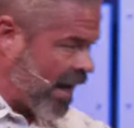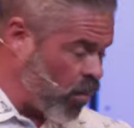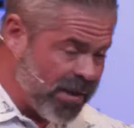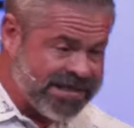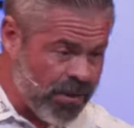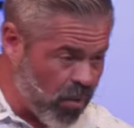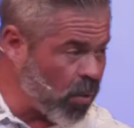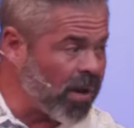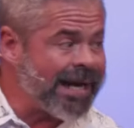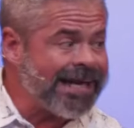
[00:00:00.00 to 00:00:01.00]
That, see, we're, we're
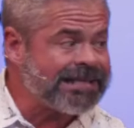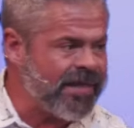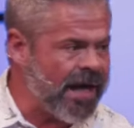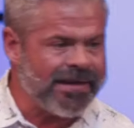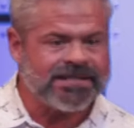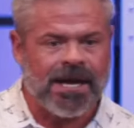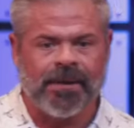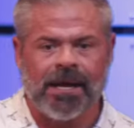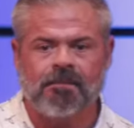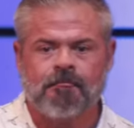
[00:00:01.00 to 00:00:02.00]
going to get to that. That's
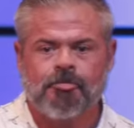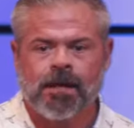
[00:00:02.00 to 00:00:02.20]
coming up.